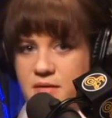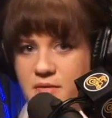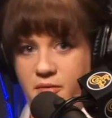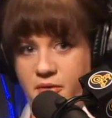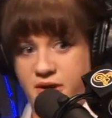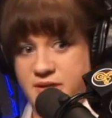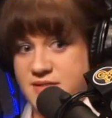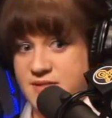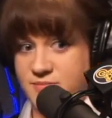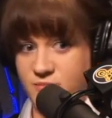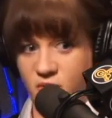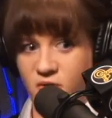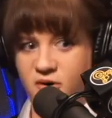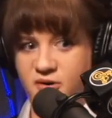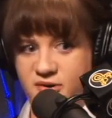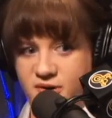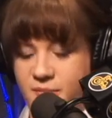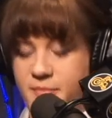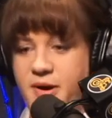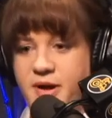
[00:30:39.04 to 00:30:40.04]
A small
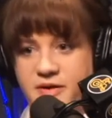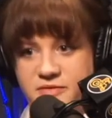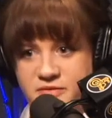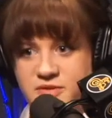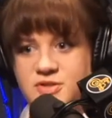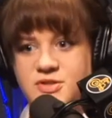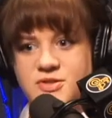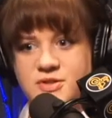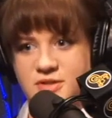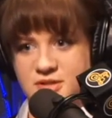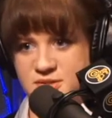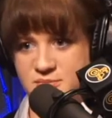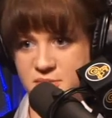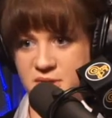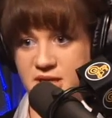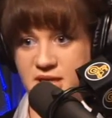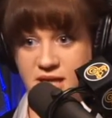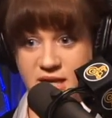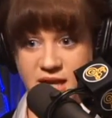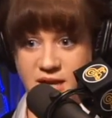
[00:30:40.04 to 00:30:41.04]
amount of insurance
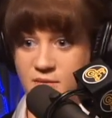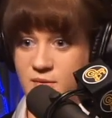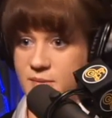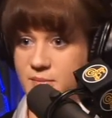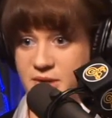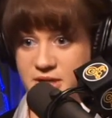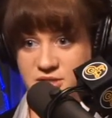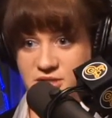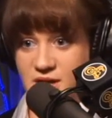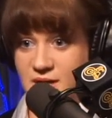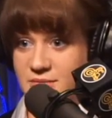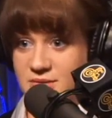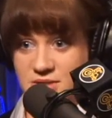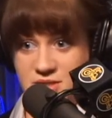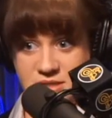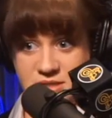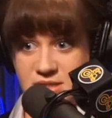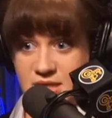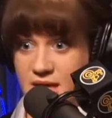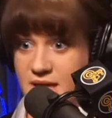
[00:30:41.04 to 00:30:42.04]
money, and I quit my job and
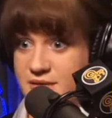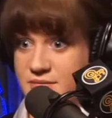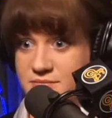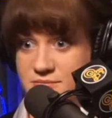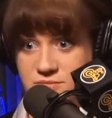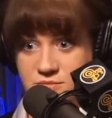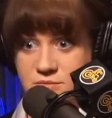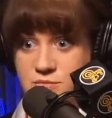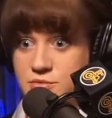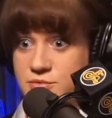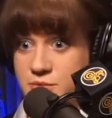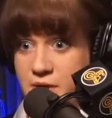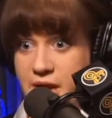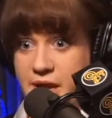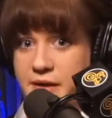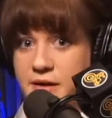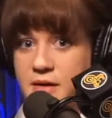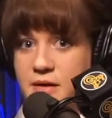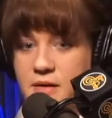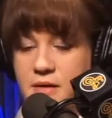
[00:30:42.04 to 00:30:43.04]
just like
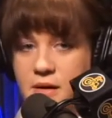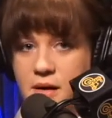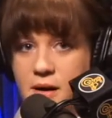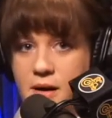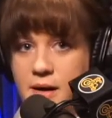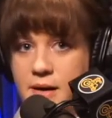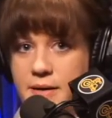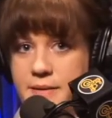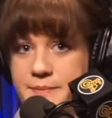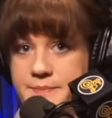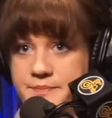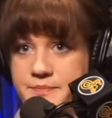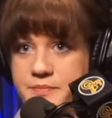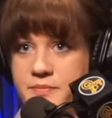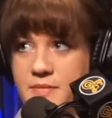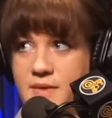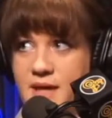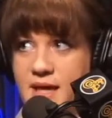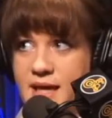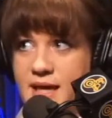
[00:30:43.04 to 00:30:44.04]
drank.
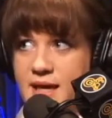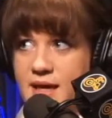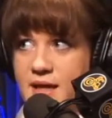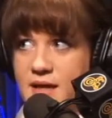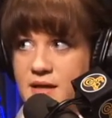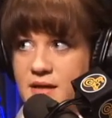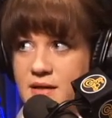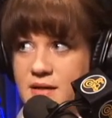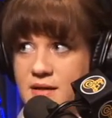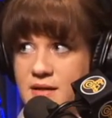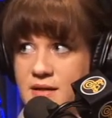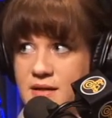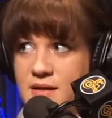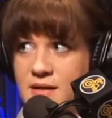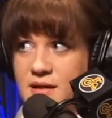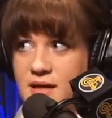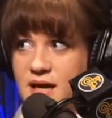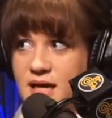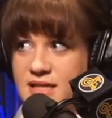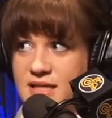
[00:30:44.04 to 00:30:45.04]
And
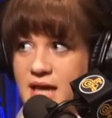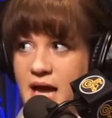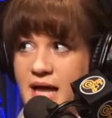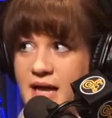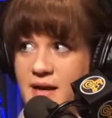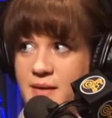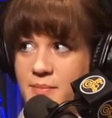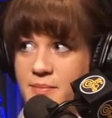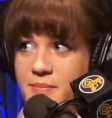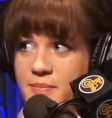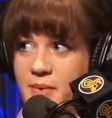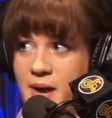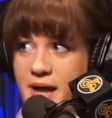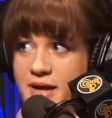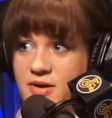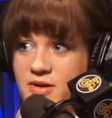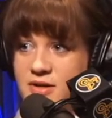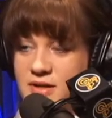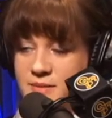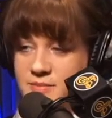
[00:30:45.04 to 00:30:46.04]
I tied a
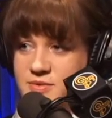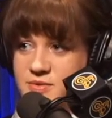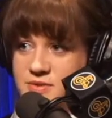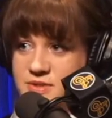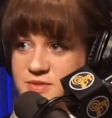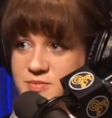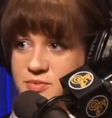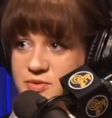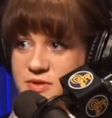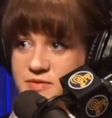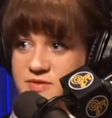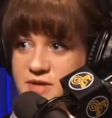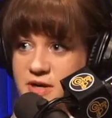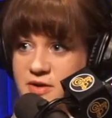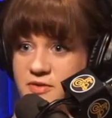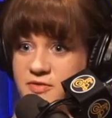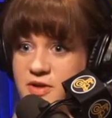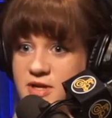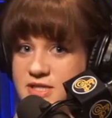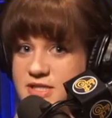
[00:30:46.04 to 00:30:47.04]
binder clip to a spool of dental
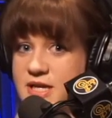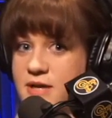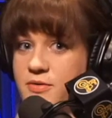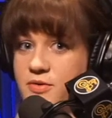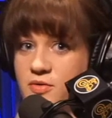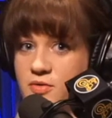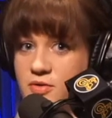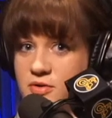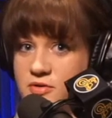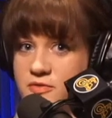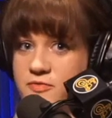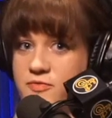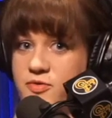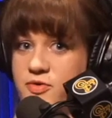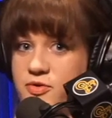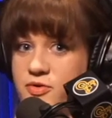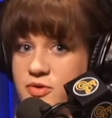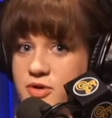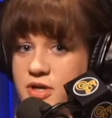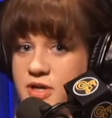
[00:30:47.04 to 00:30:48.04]
floss, and I would order
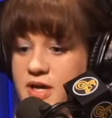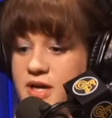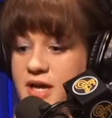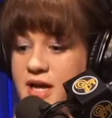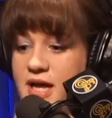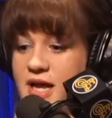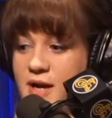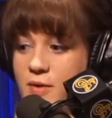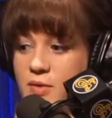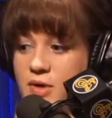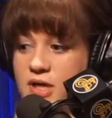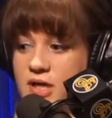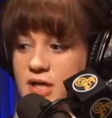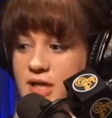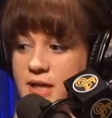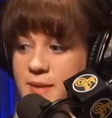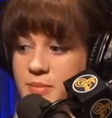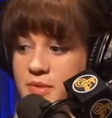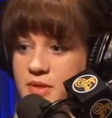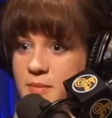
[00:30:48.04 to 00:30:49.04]
food, and I would
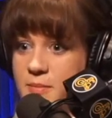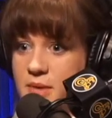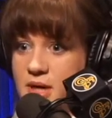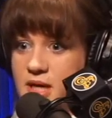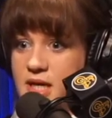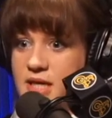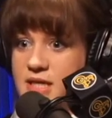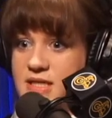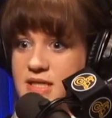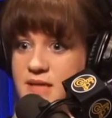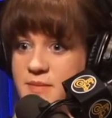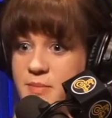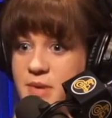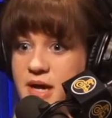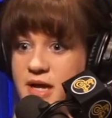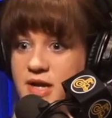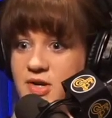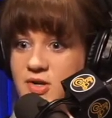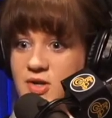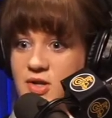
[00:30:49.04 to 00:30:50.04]
clip the money to the
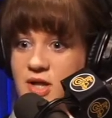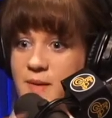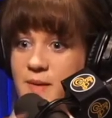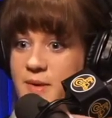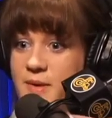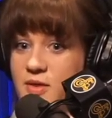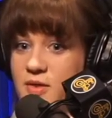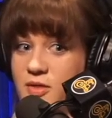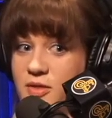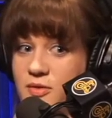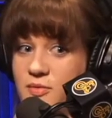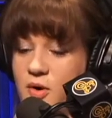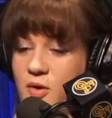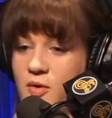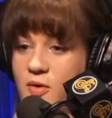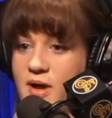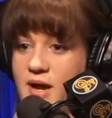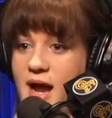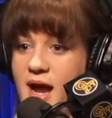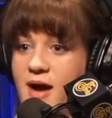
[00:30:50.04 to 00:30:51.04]
binder clip and throw
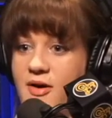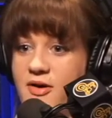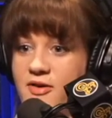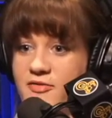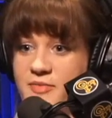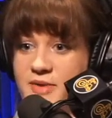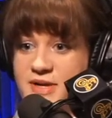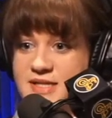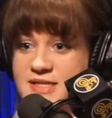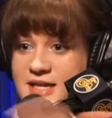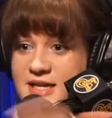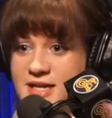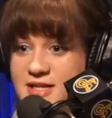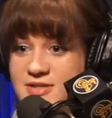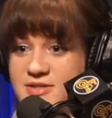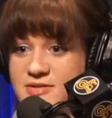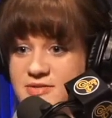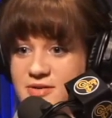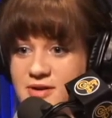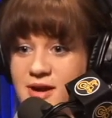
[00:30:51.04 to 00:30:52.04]
it out of my
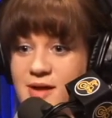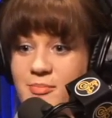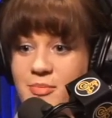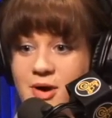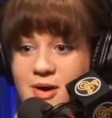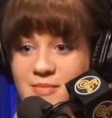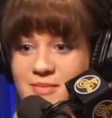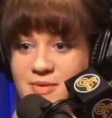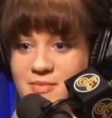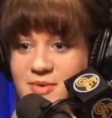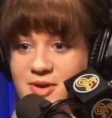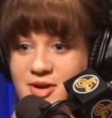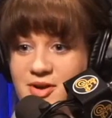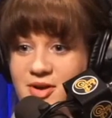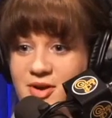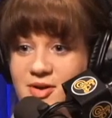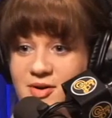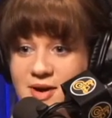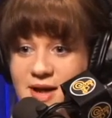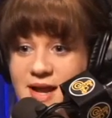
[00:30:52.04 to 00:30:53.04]
second-story apartment
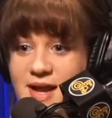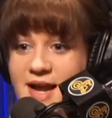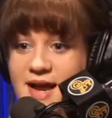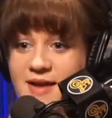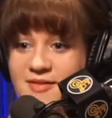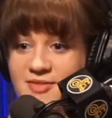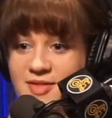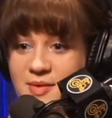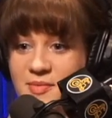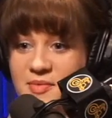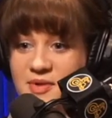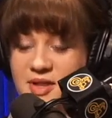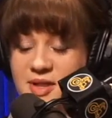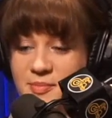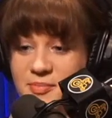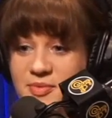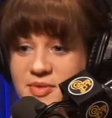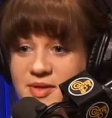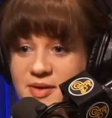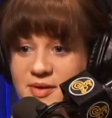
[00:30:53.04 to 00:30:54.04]
window and have them
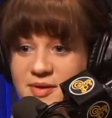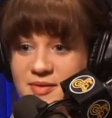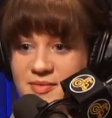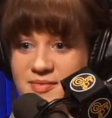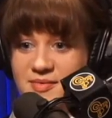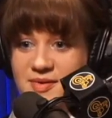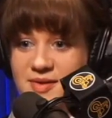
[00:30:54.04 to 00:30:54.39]
clip the